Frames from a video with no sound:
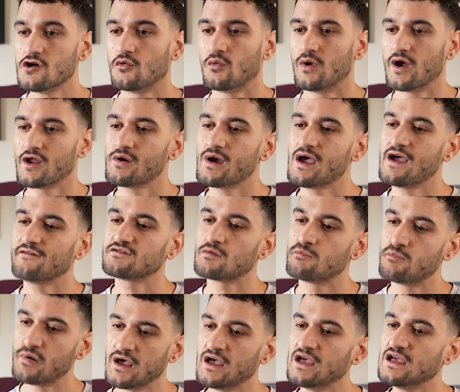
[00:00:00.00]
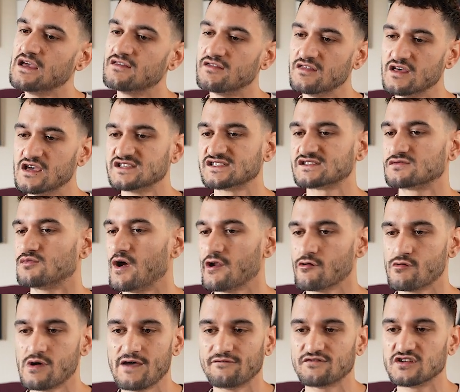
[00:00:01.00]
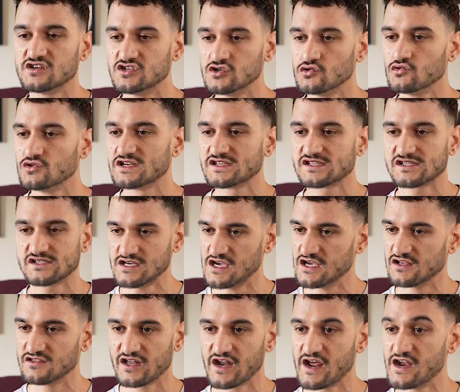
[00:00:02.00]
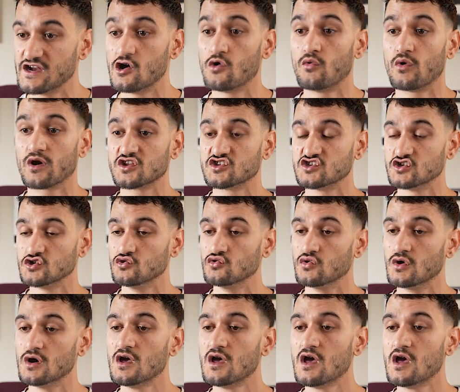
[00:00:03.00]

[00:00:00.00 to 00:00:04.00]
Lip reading: Why do I have to pay this? Why do I have to do this thing that I don't want to do?